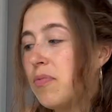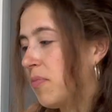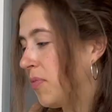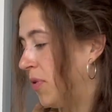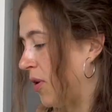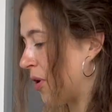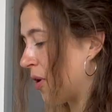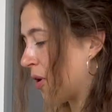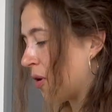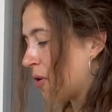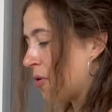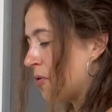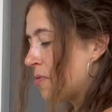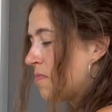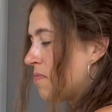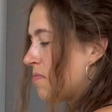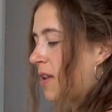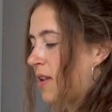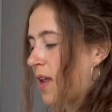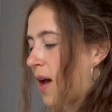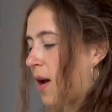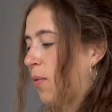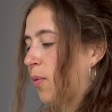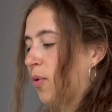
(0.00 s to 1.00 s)
you know,
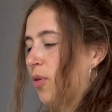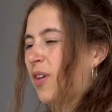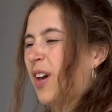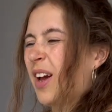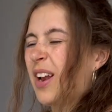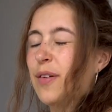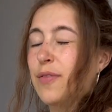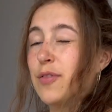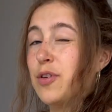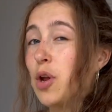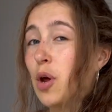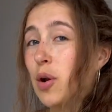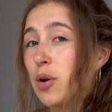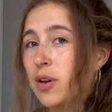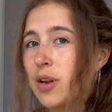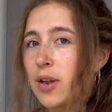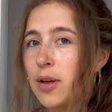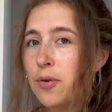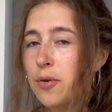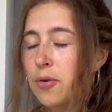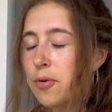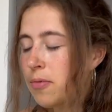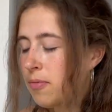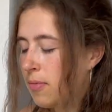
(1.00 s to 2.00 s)
that was kind of a done
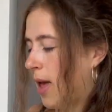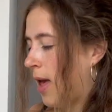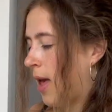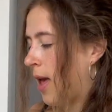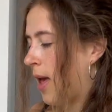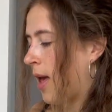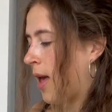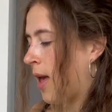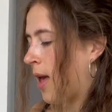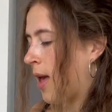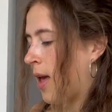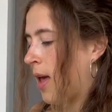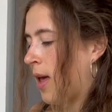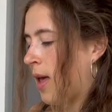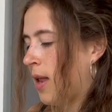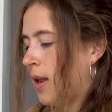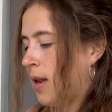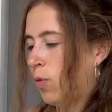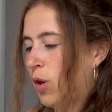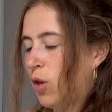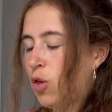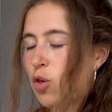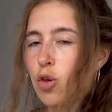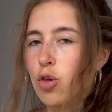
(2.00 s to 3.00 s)
deal and
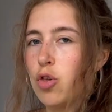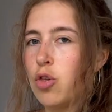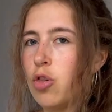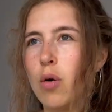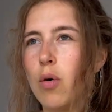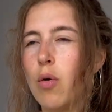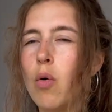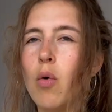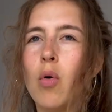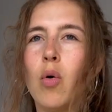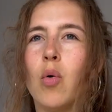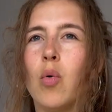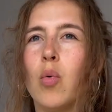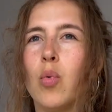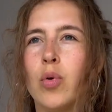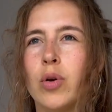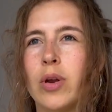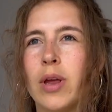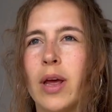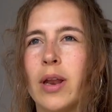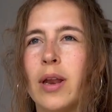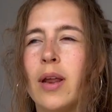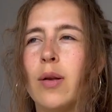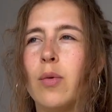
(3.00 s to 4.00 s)
we just all would
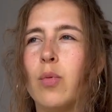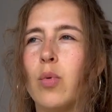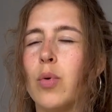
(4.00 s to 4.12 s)
get in.